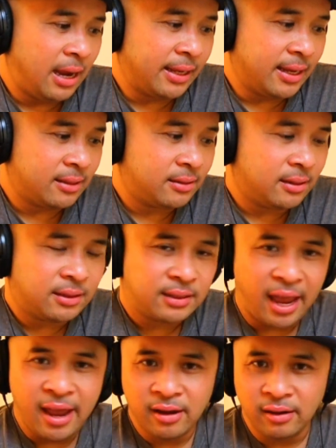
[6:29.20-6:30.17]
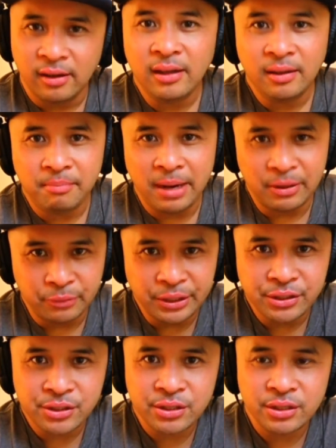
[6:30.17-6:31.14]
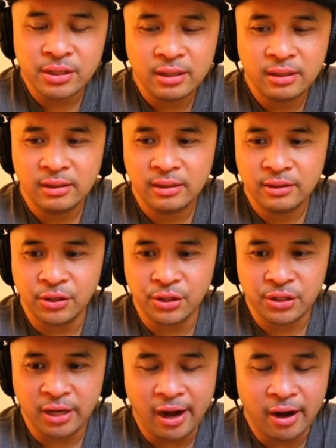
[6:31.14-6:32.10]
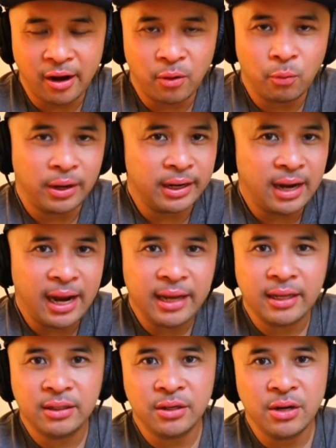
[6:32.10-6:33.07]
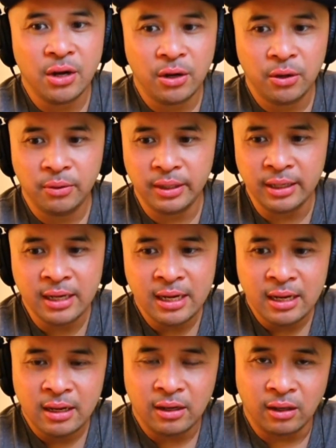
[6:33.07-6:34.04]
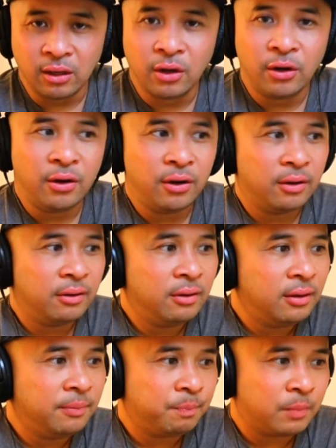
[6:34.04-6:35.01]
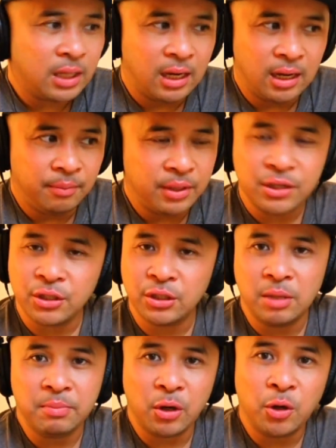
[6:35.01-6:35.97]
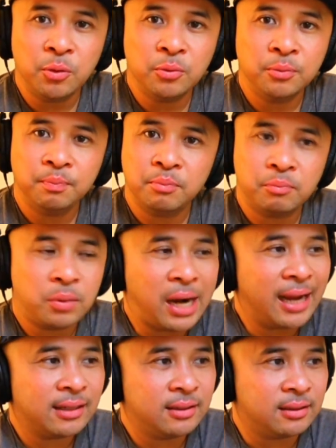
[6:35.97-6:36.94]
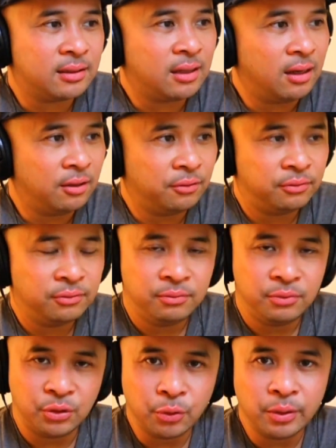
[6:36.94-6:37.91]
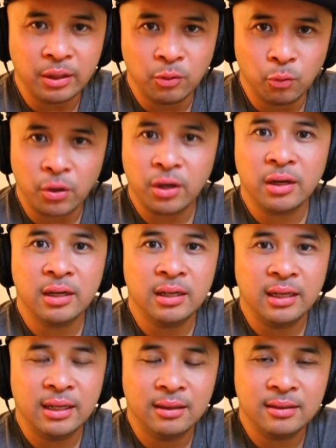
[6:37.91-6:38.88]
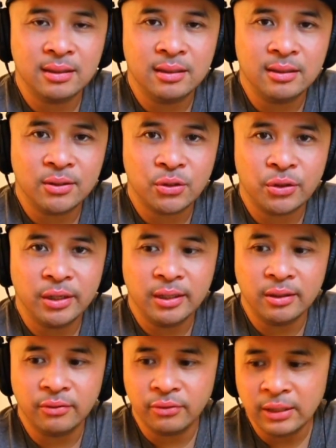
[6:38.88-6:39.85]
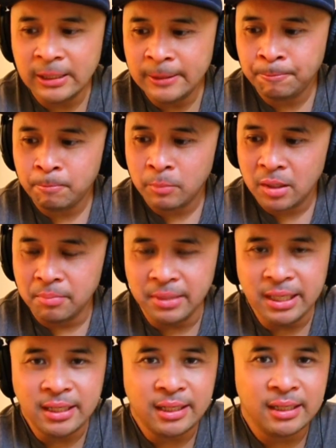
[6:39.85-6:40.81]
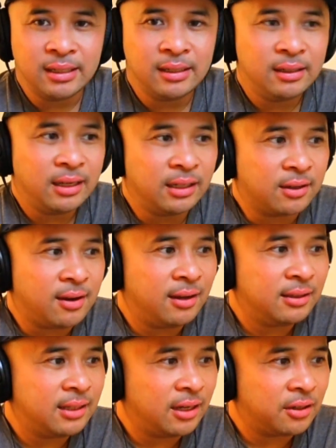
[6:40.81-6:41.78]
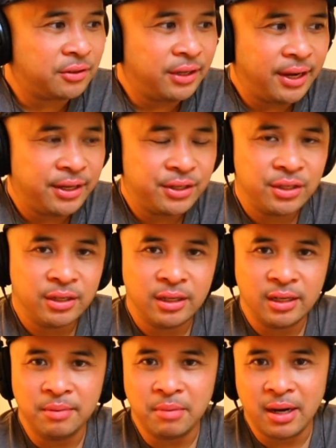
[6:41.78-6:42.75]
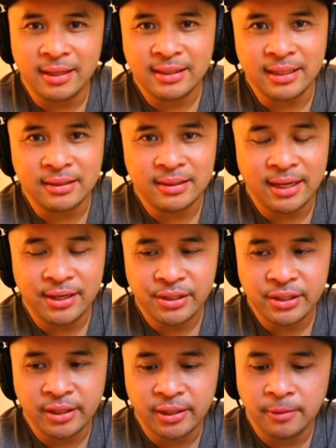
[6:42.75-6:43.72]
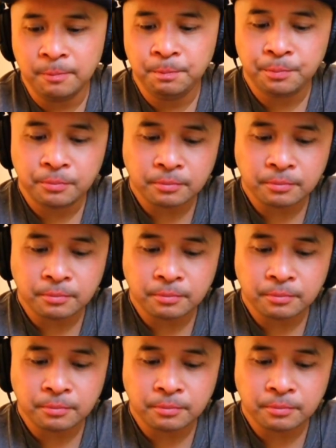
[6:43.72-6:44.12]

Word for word: I guess, scale my reach to share what I get to know and learn, not just in my own practice of doing work in this industry of media and content creation and monetization,